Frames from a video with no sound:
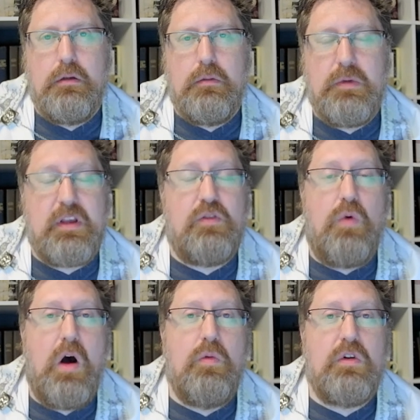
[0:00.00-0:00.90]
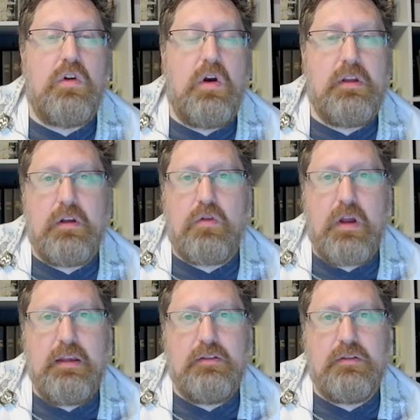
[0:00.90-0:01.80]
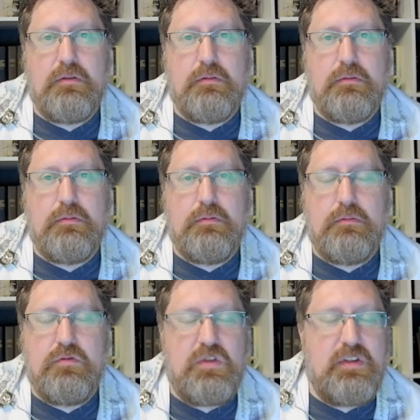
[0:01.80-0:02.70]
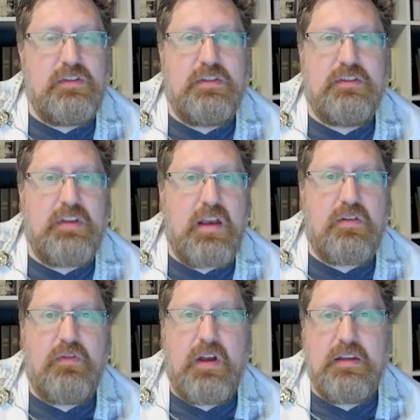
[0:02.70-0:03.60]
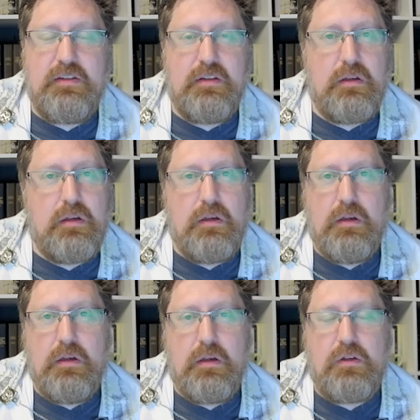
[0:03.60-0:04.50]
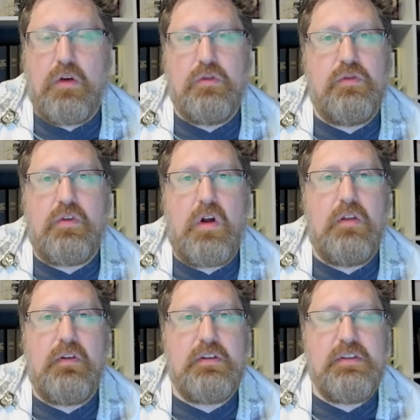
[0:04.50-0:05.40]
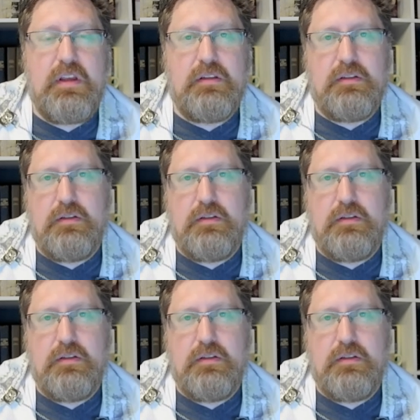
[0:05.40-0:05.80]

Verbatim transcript: Because while we're growing in grace, Jesus' sacrifice atones for all of our sins.